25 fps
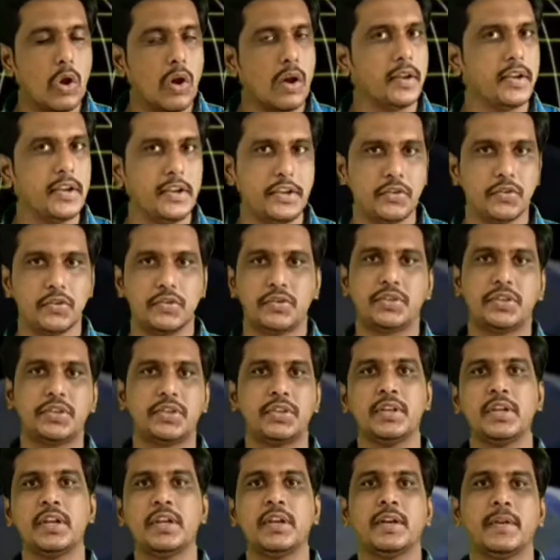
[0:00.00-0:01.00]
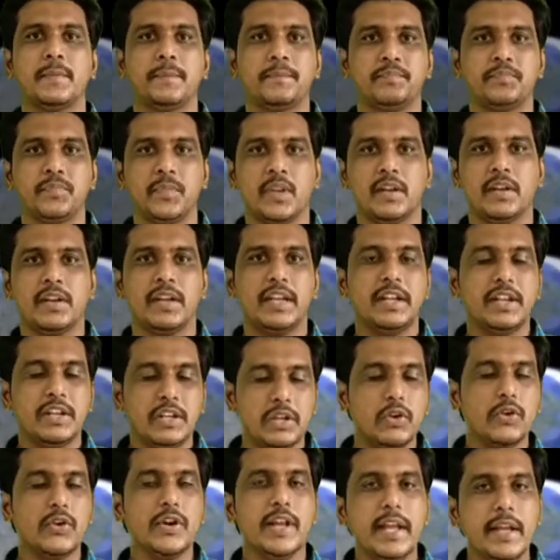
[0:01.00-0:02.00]
longitudes,
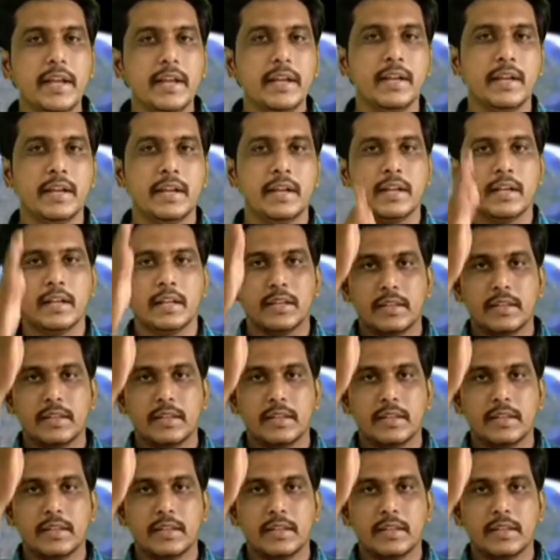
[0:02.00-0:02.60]
including